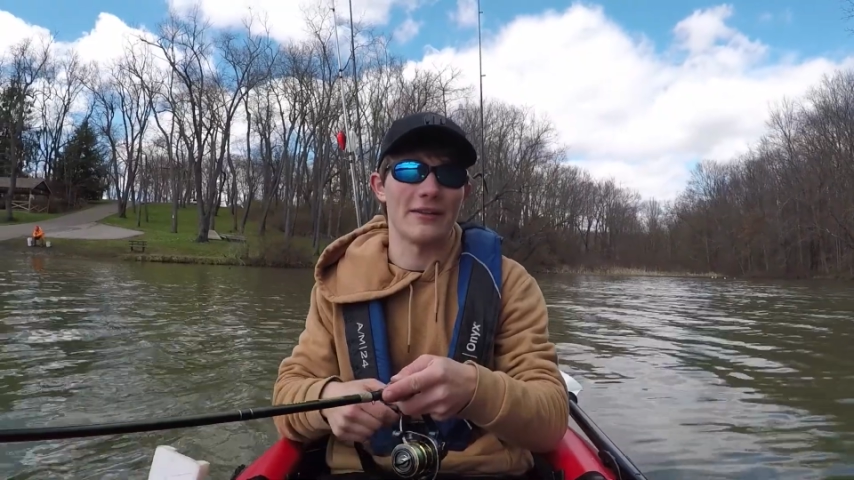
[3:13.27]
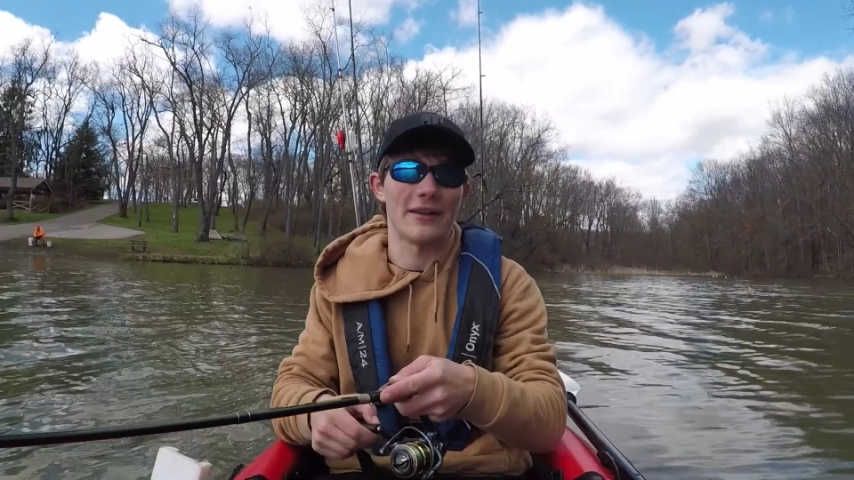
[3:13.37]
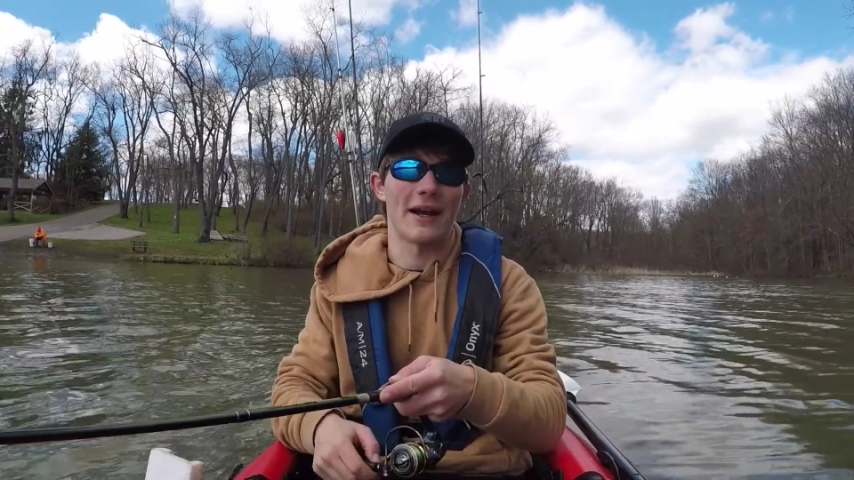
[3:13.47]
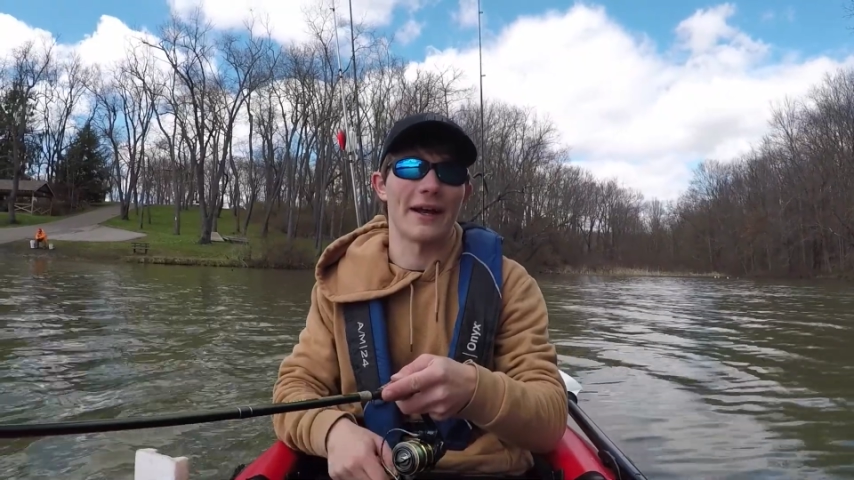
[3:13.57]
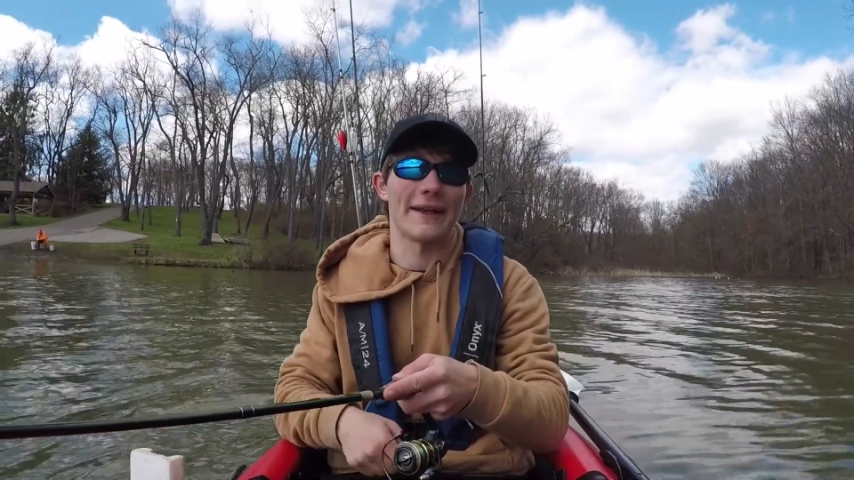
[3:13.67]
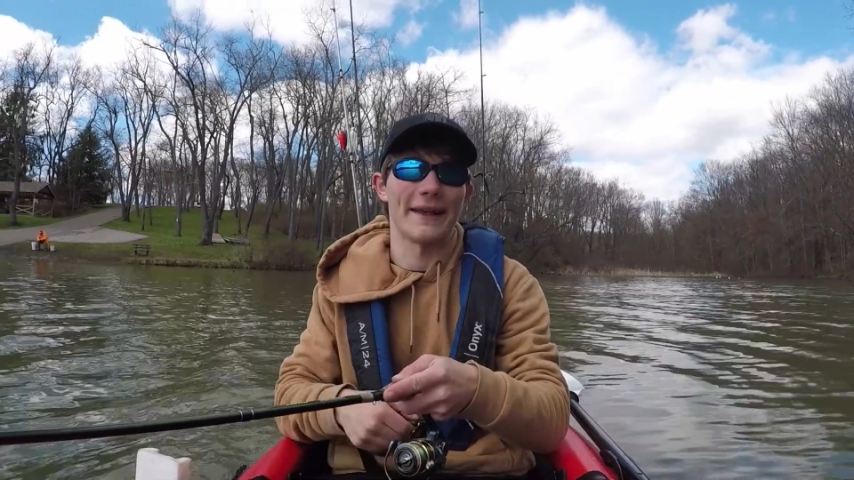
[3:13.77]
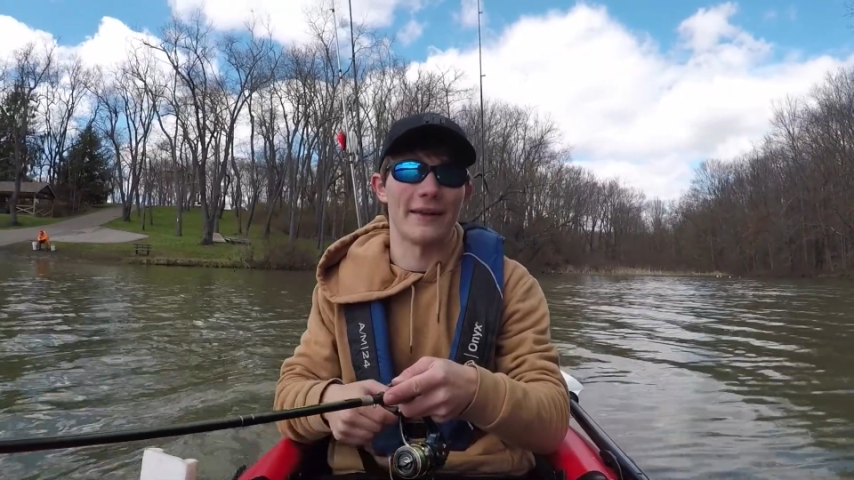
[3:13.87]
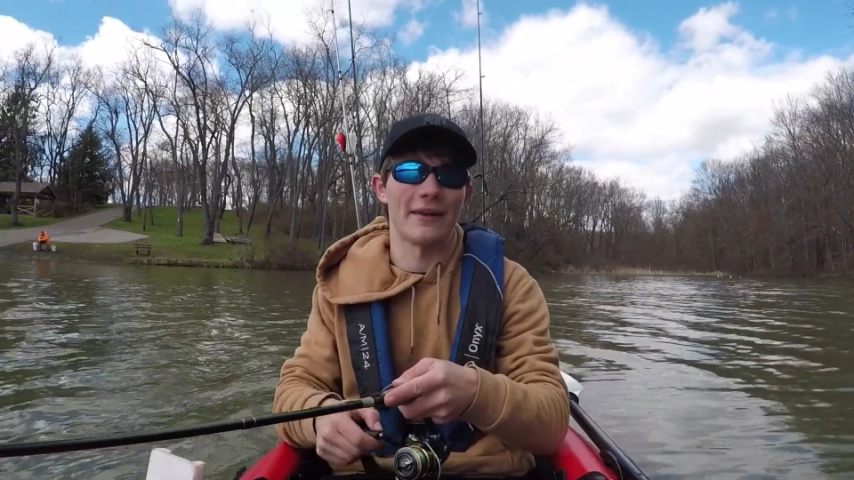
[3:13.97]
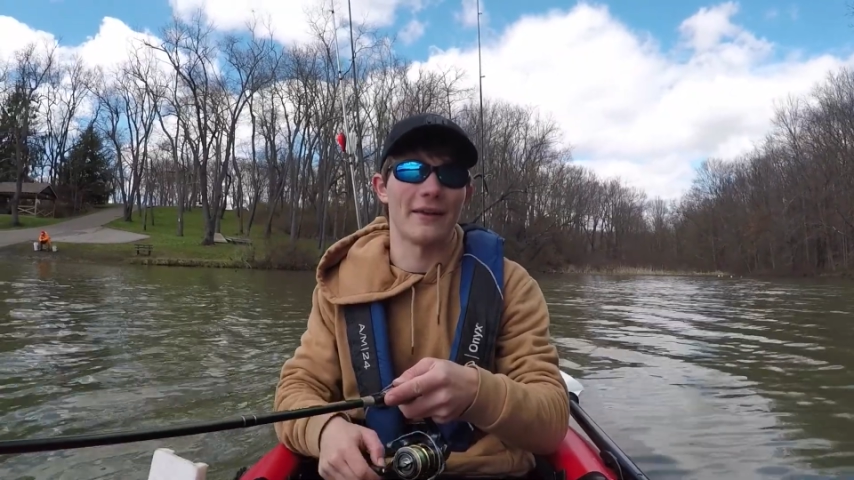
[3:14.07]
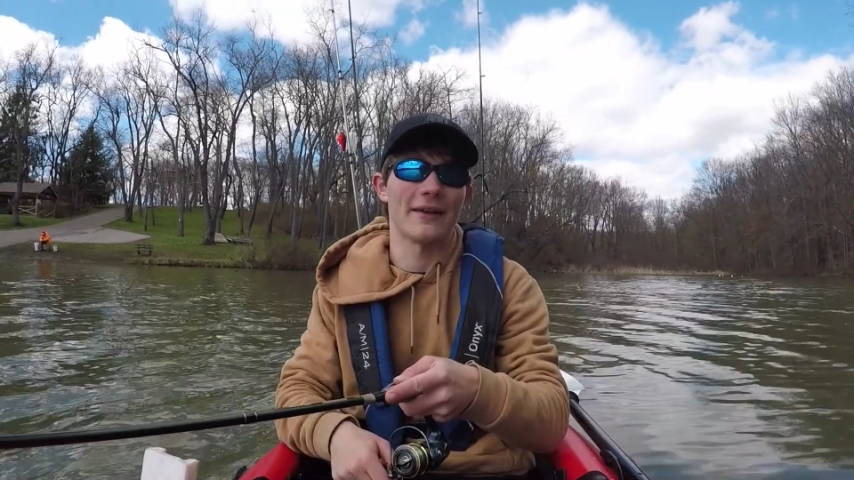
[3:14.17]
that I
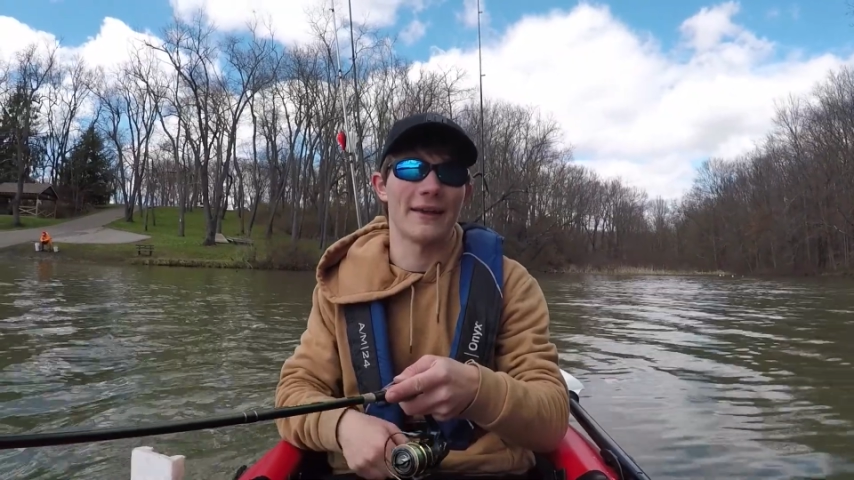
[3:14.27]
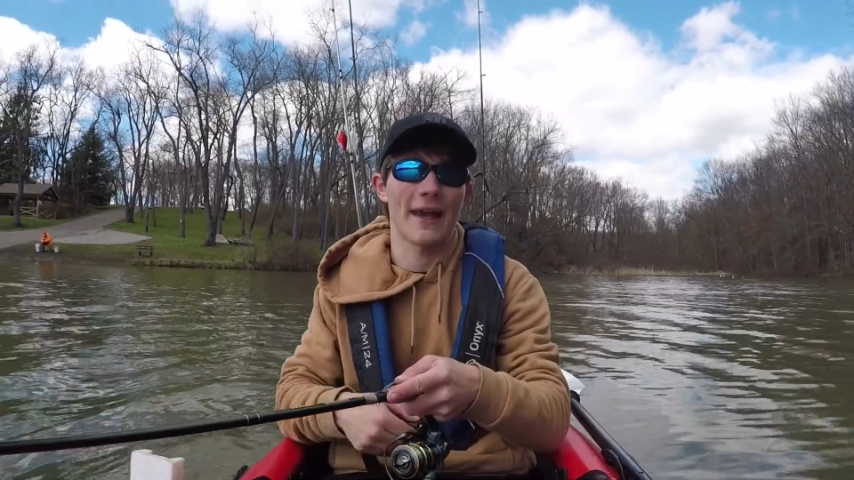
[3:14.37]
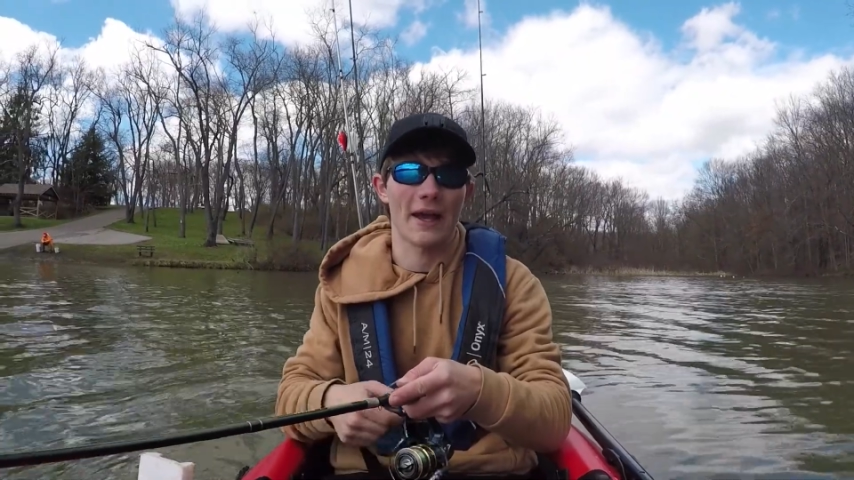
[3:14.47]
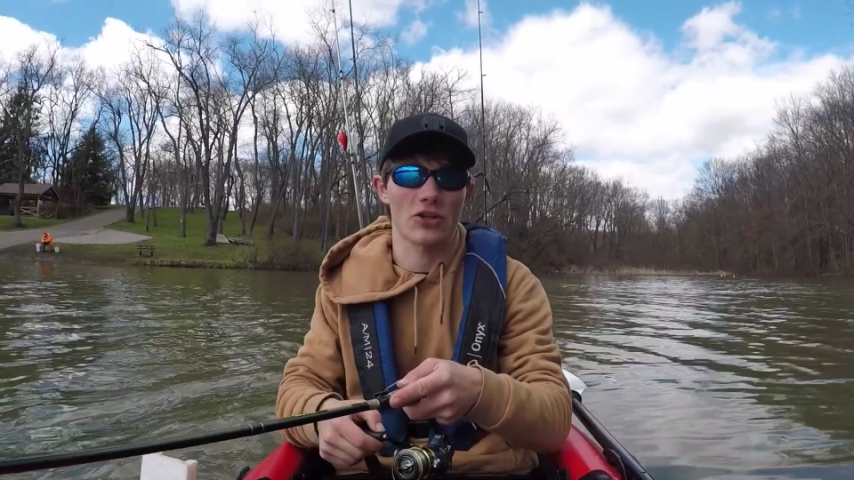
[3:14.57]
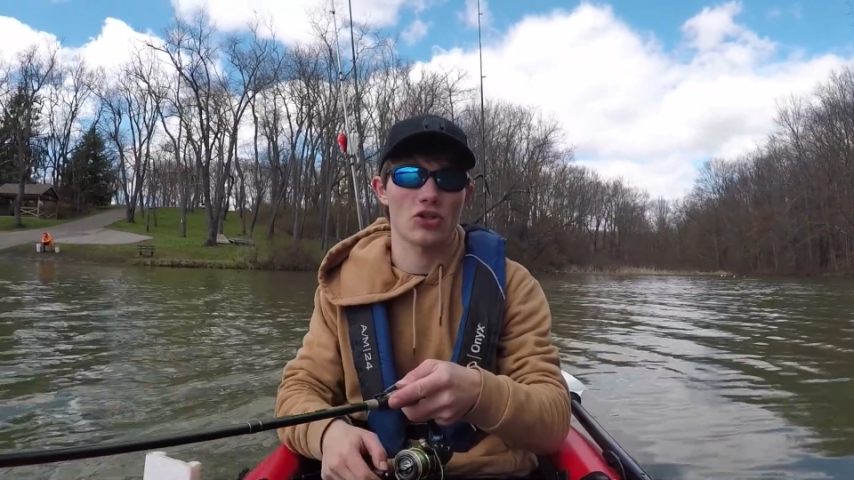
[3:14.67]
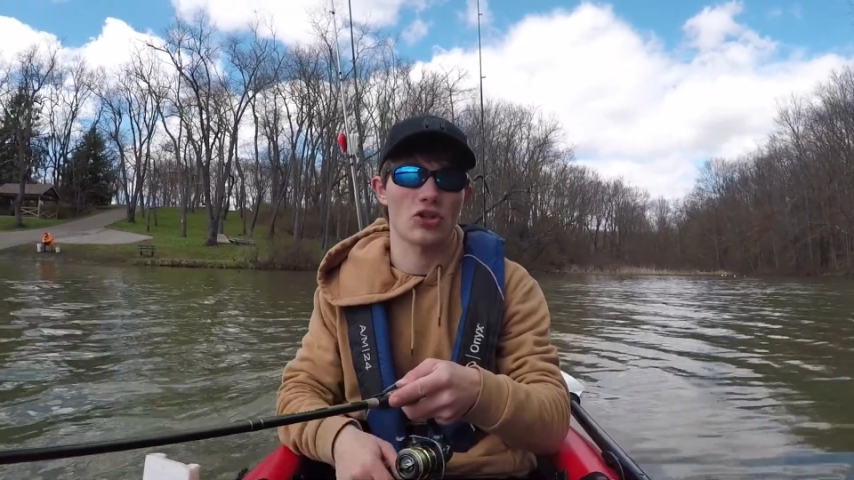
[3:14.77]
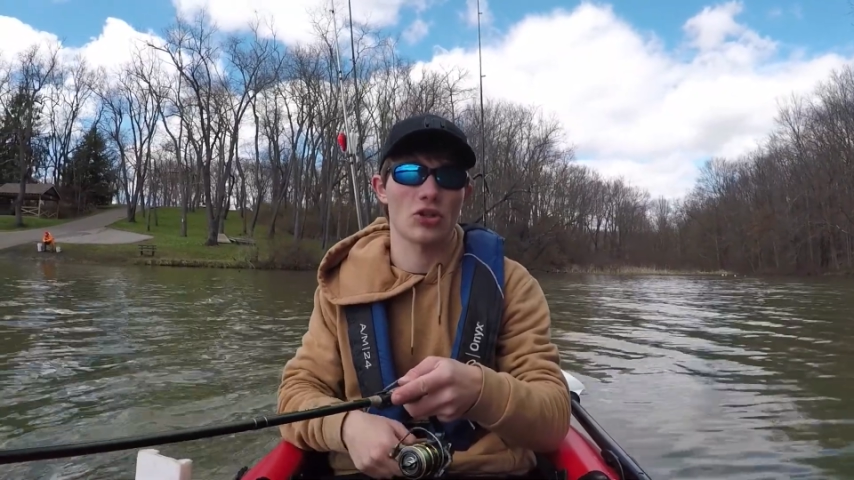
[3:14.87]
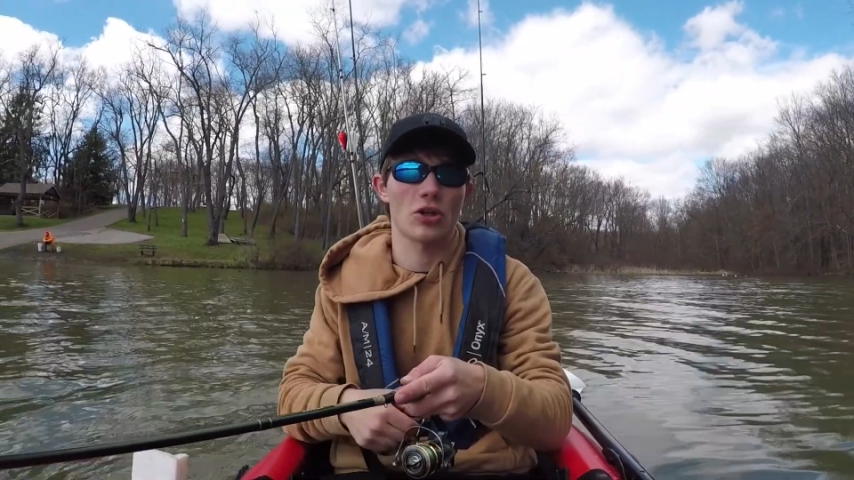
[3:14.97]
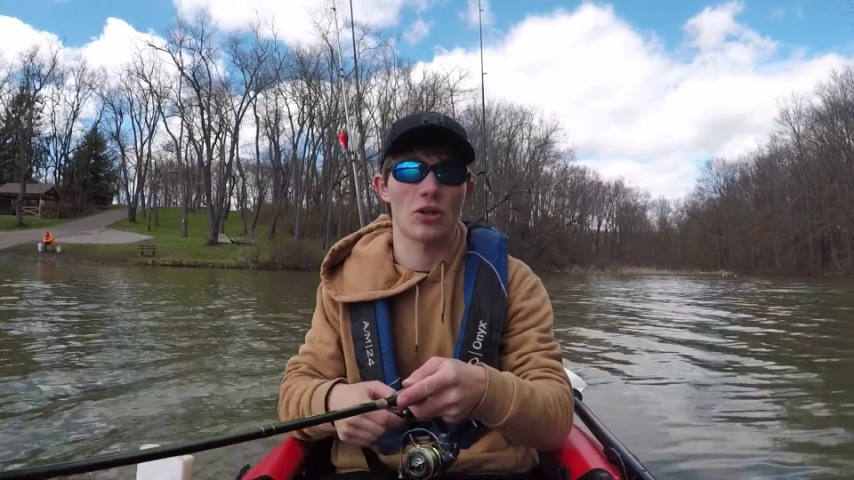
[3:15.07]
can catch.